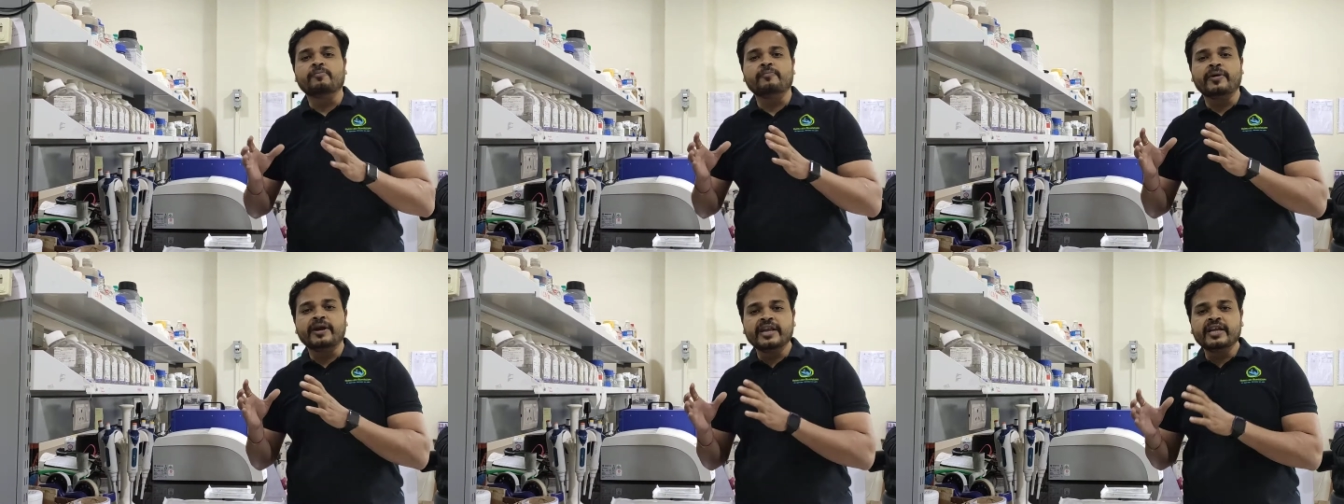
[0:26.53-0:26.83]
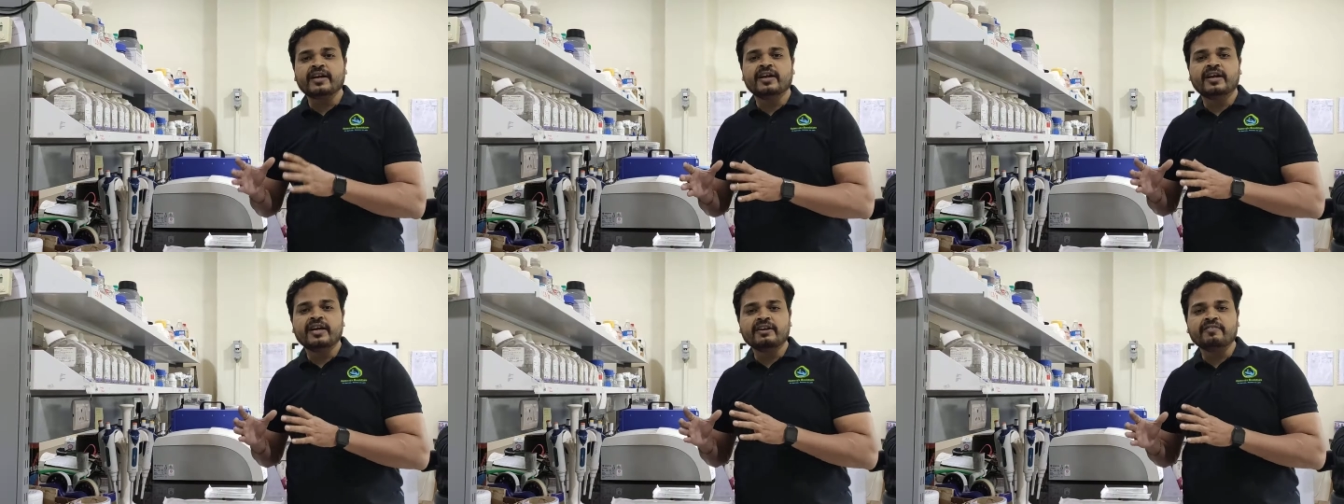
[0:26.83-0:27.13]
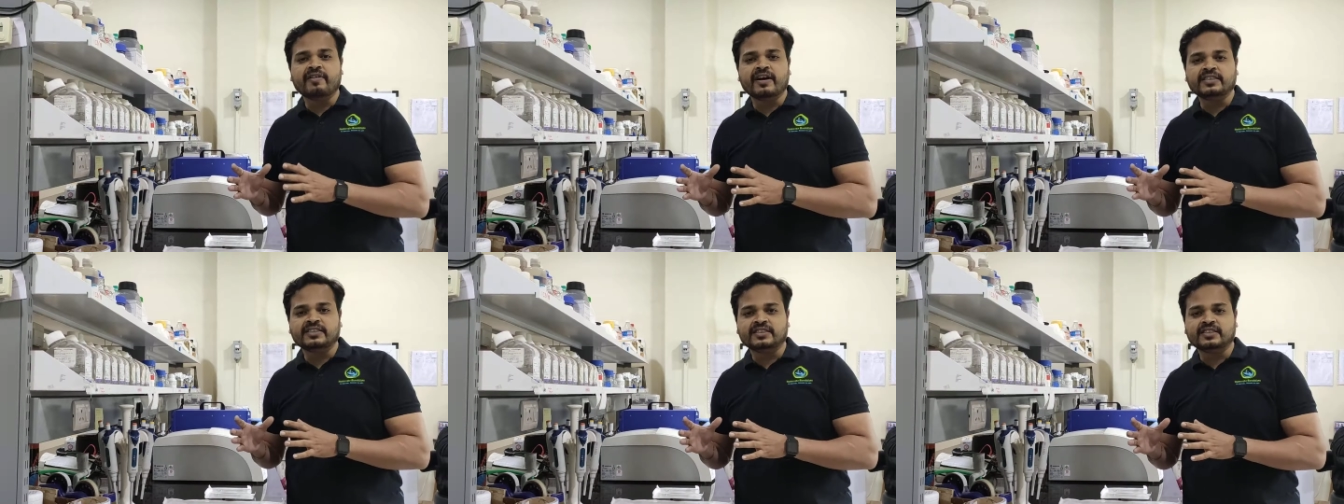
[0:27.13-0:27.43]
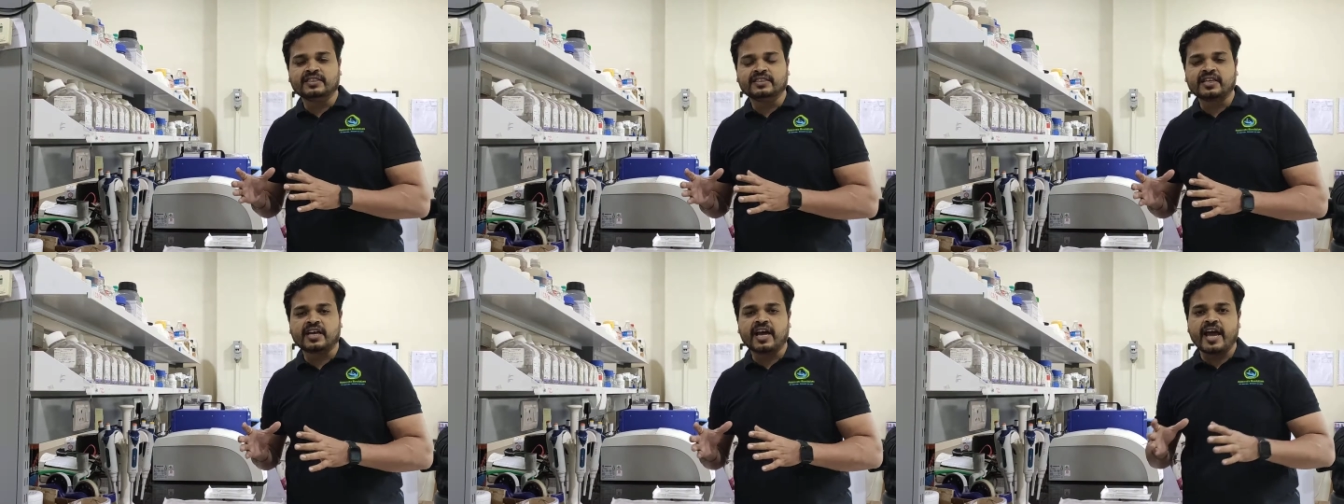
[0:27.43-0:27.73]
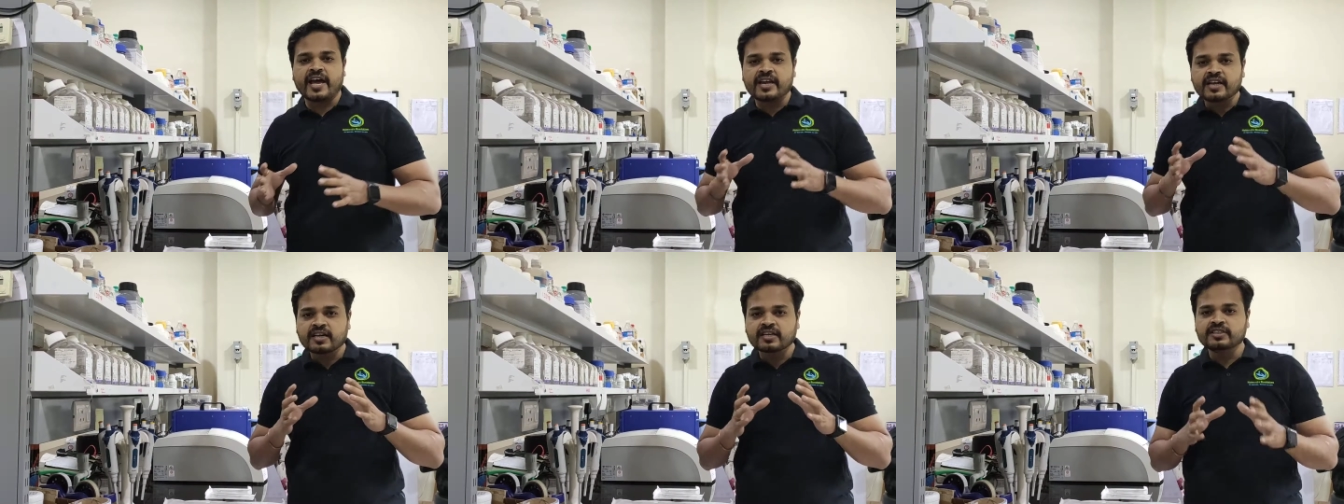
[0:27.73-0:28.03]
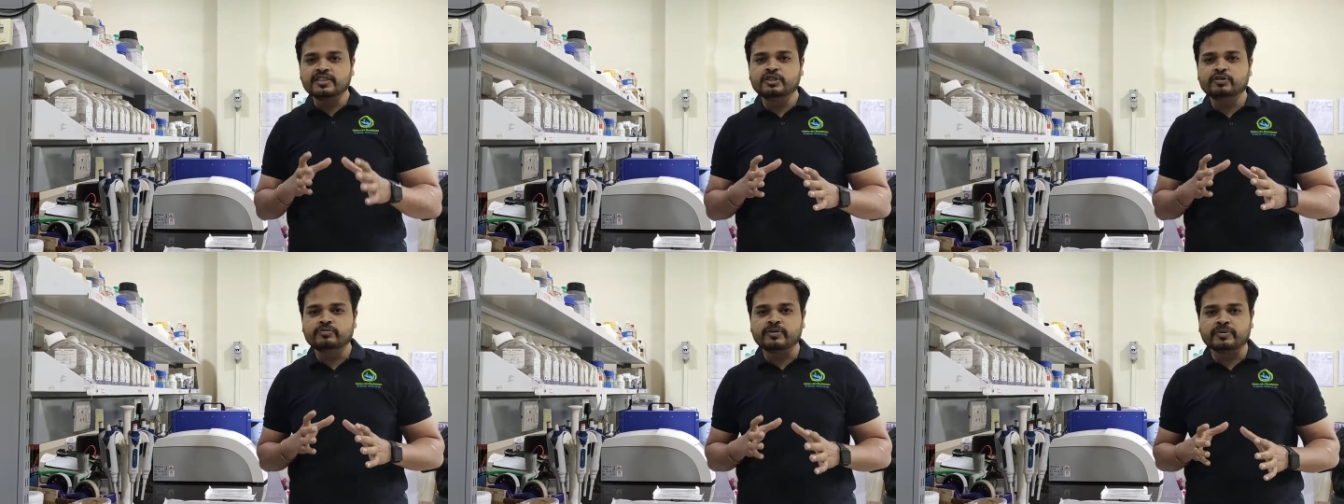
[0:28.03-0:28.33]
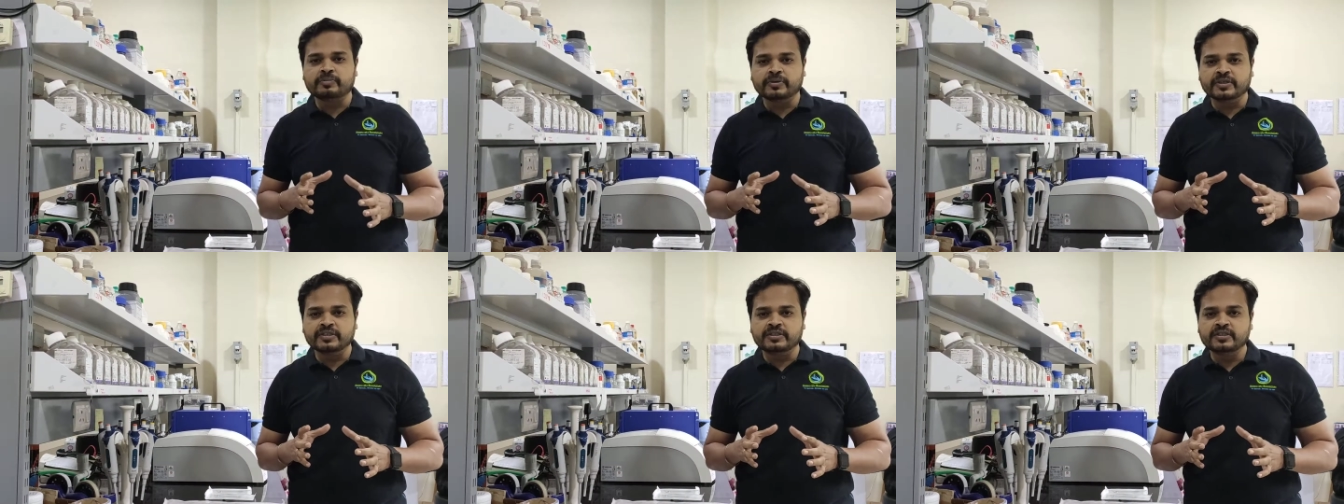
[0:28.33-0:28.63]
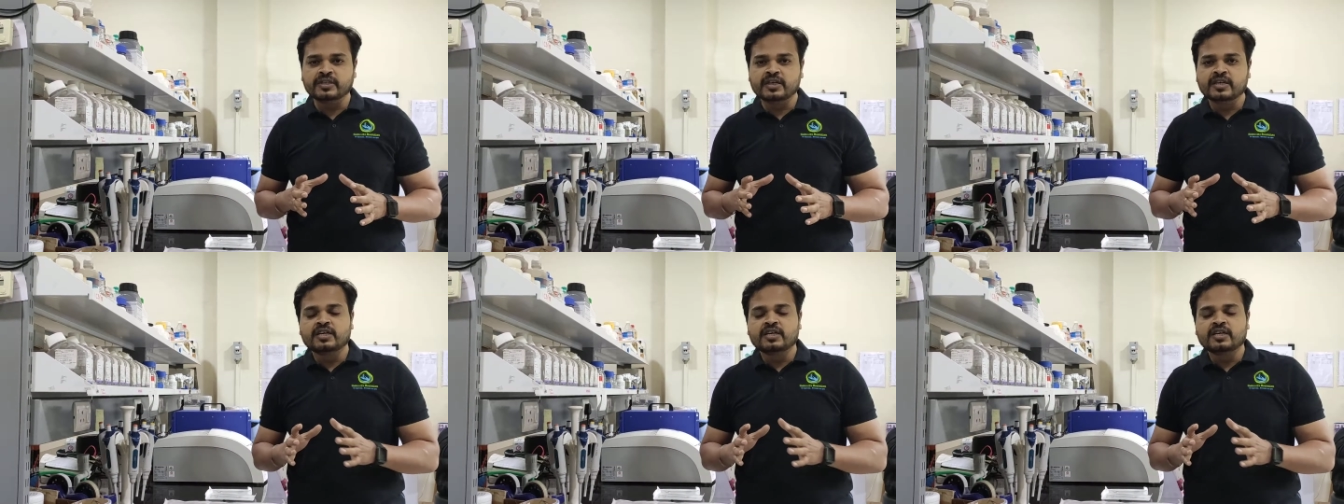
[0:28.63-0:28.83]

medical devices and consumables